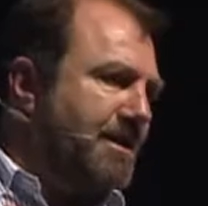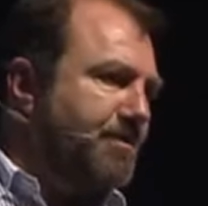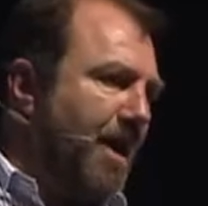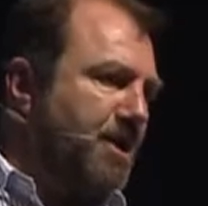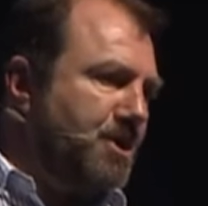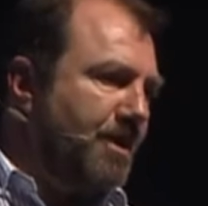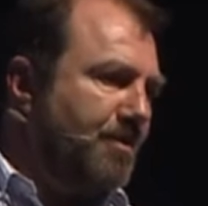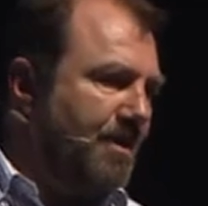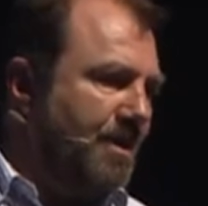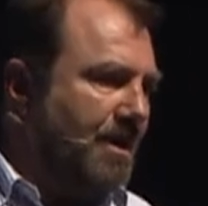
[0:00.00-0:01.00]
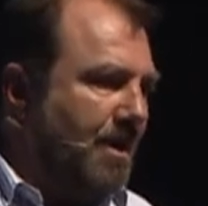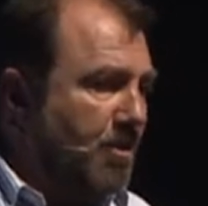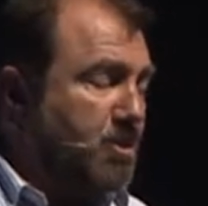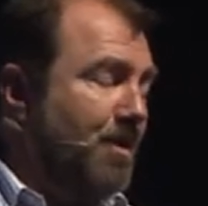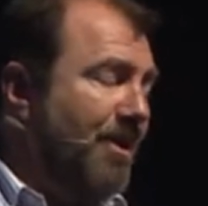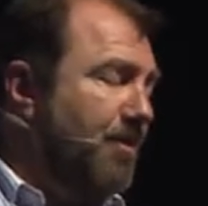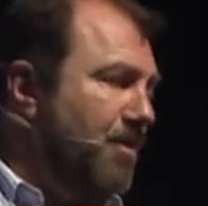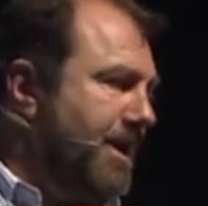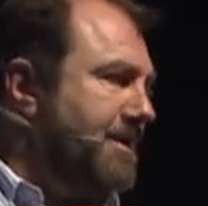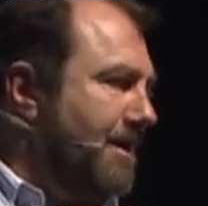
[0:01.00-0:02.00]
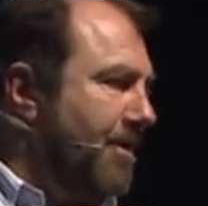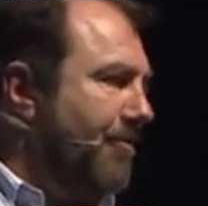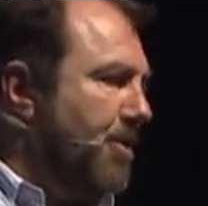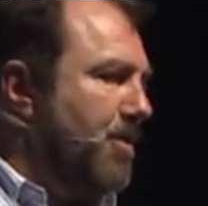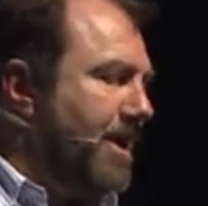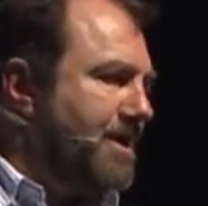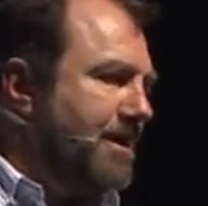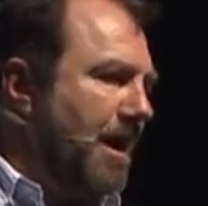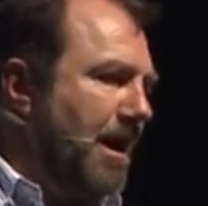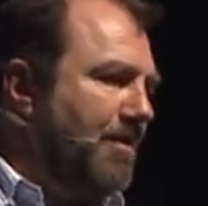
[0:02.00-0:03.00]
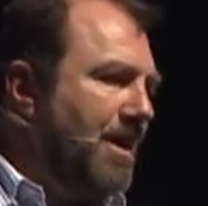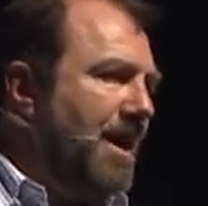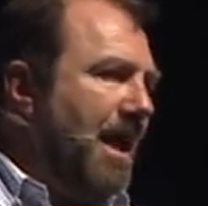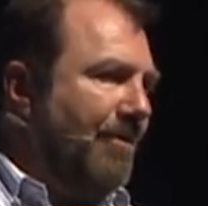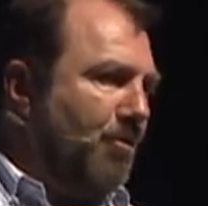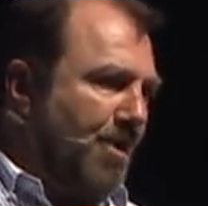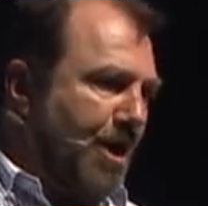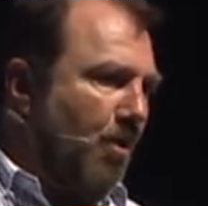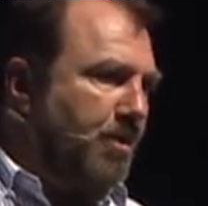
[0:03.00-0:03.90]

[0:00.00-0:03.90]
spaceship which will be completed in a few weeks' time, and they've already got